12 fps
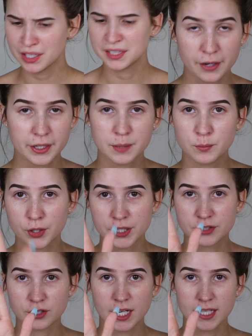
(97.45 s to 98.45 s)
I already
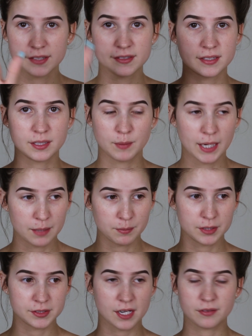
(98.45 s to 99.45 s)
moisturized, did my
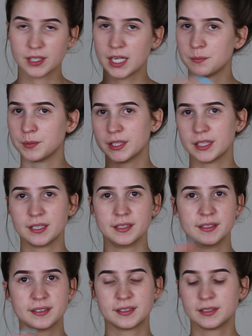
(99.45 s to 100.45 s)
eyebrows off camera
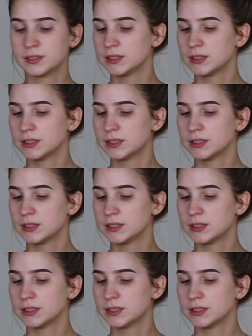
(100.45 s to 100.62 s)
because